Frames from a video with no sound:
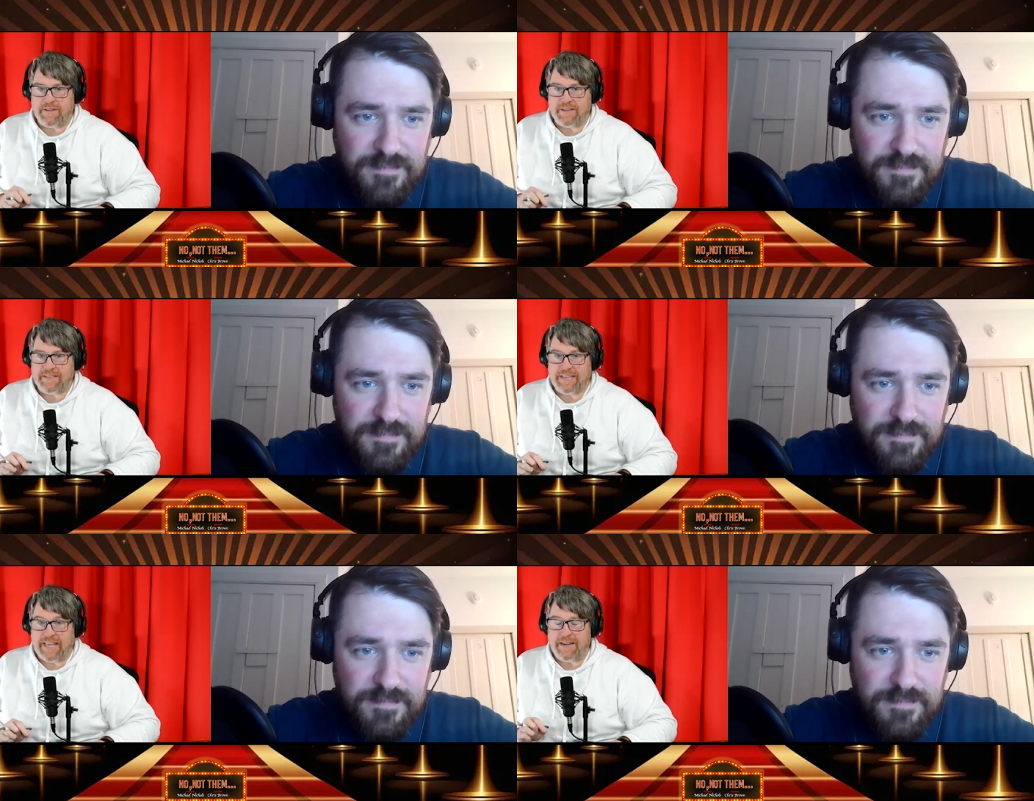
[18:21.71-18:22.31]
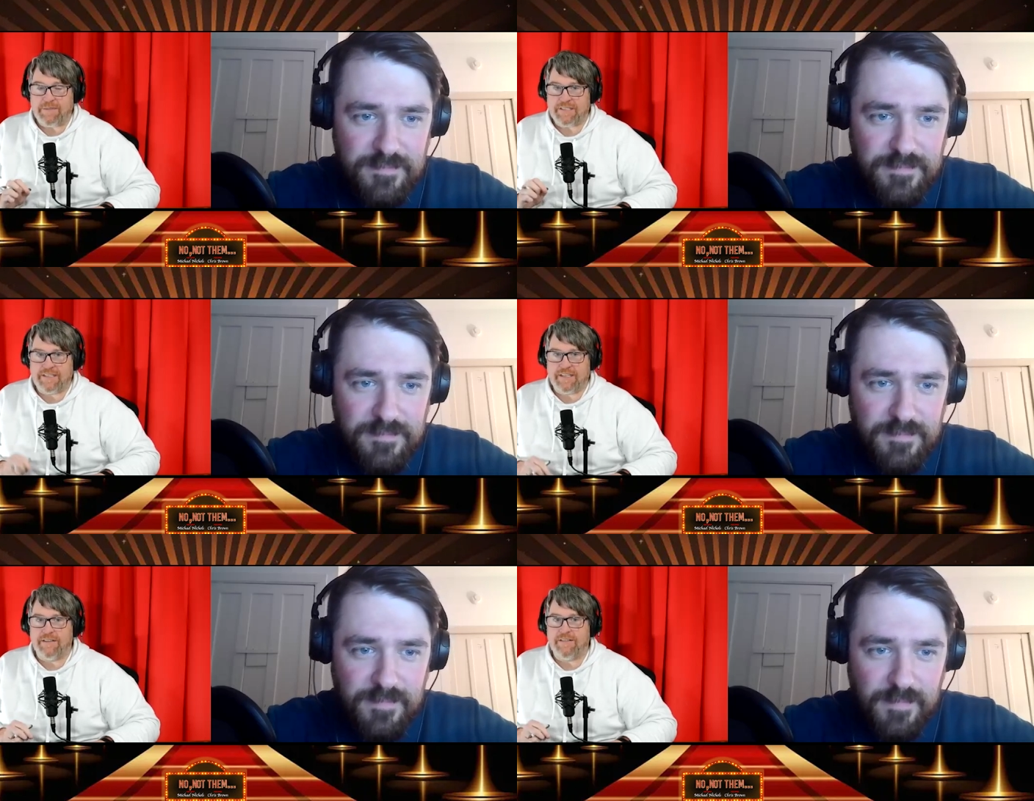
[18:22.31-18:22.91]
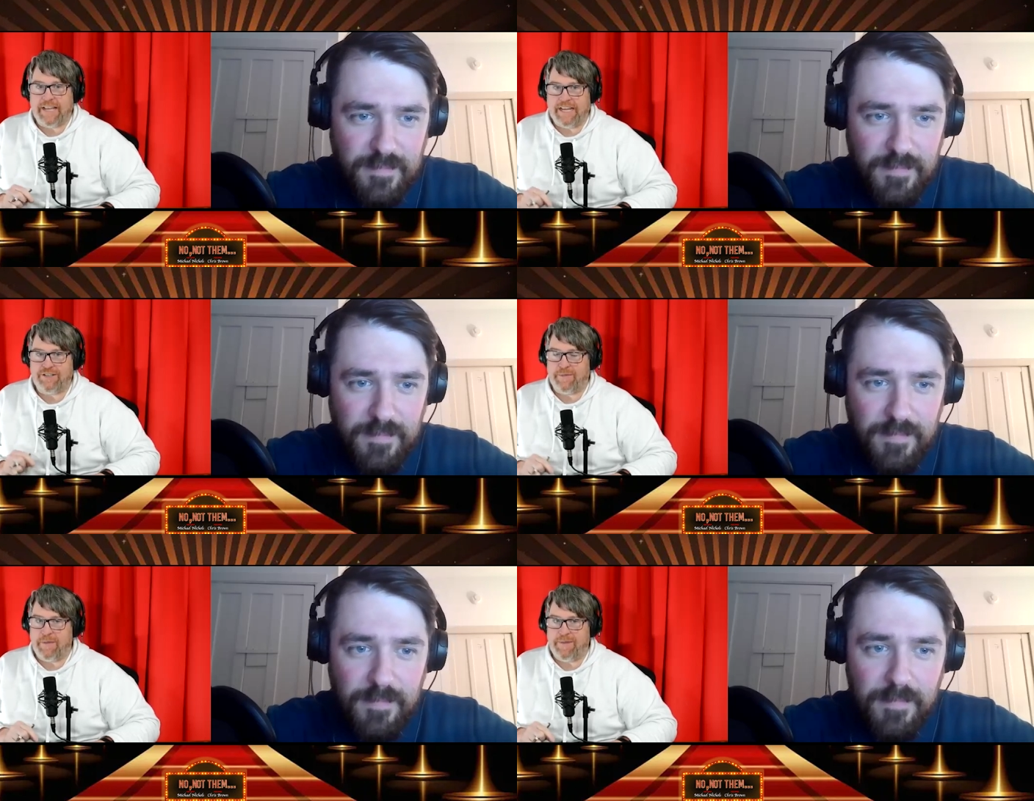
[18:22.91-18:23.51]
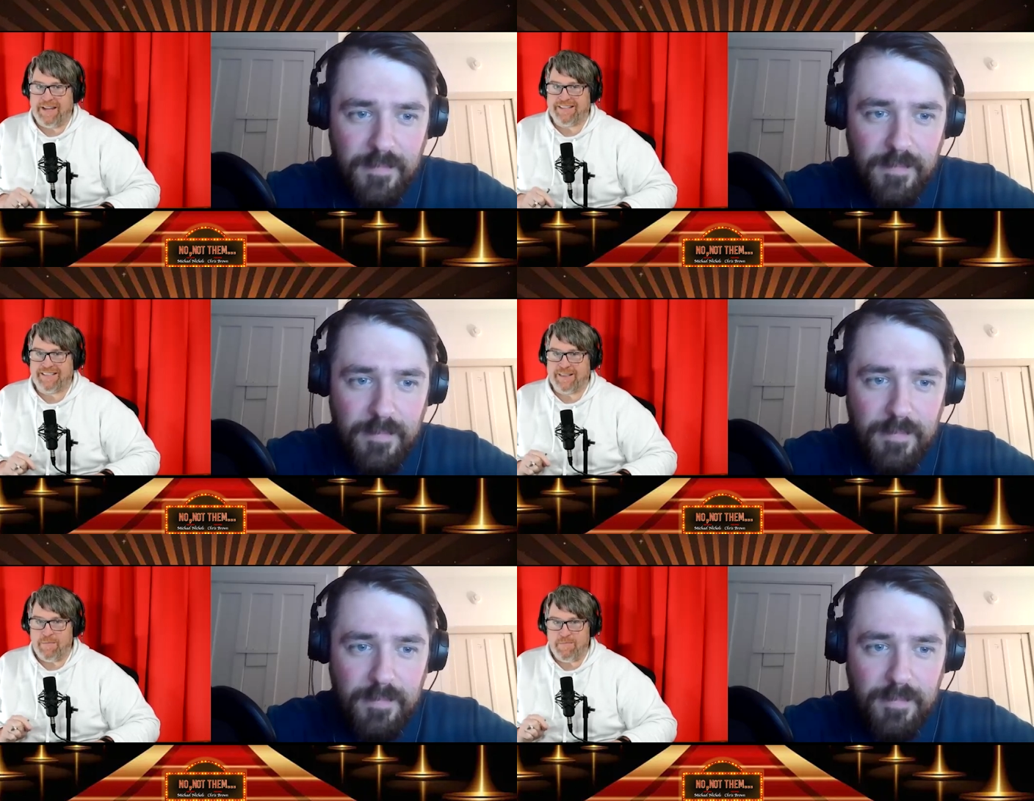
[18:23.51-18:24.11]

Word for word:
Speaker 1: this, and I'm still hedging my bets. The